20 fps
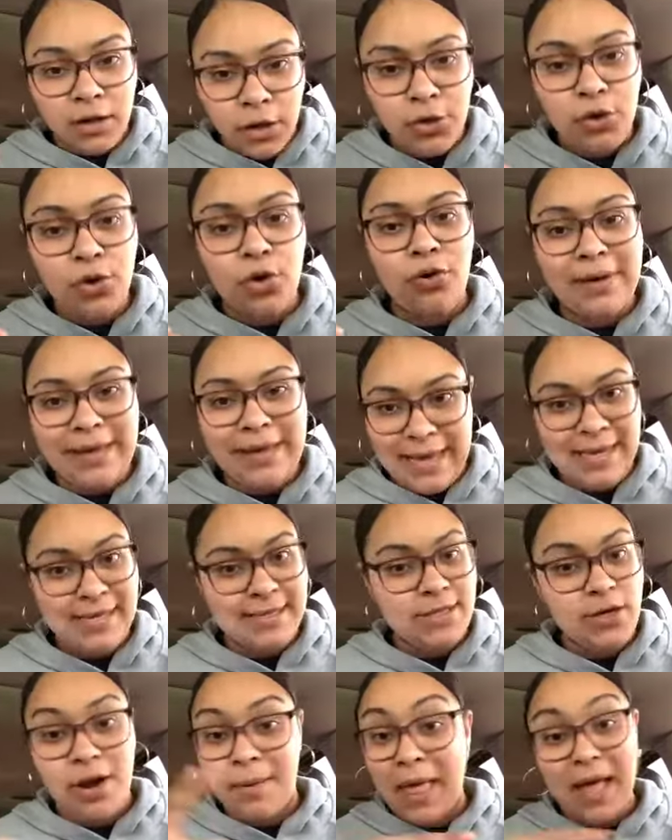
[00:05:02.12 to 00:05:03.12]
little
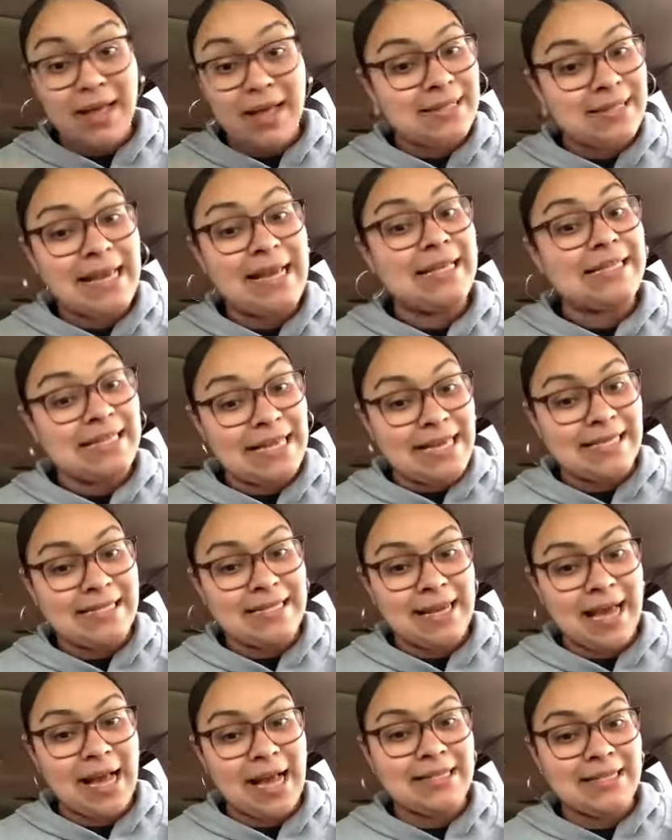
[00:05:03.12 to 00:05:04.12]
easier i'm not saying it's
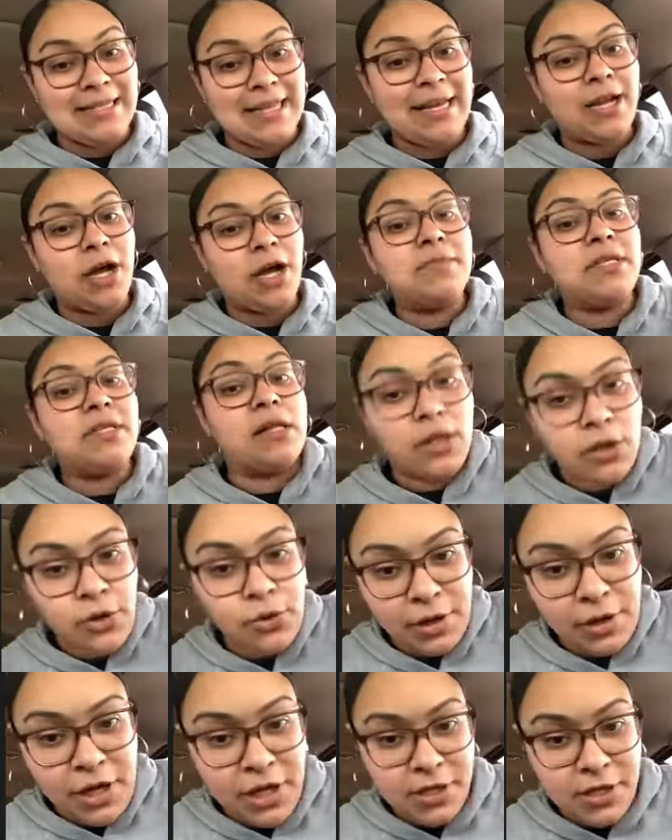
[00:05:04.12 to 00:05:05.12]
easy i just said it comes a
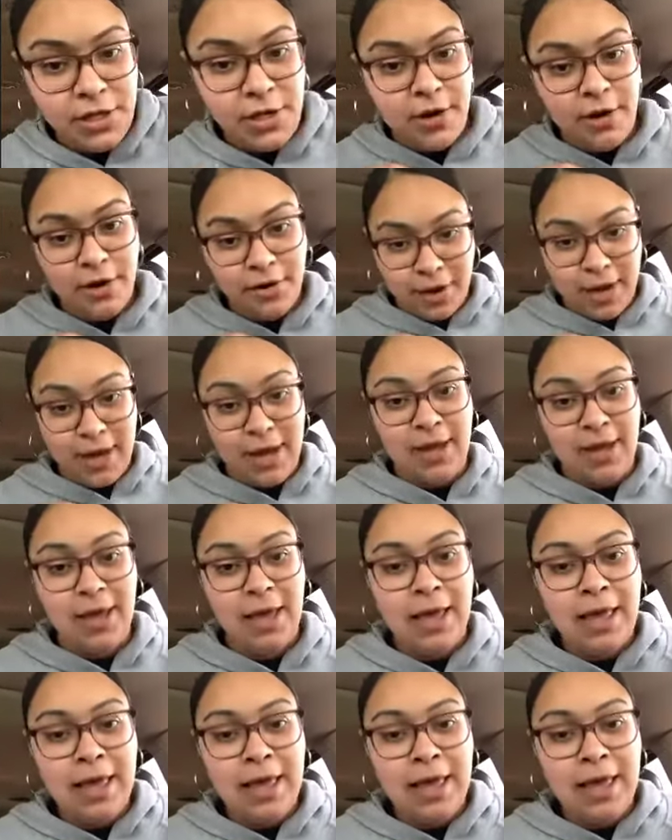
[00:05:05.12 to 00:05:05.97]
little easier okay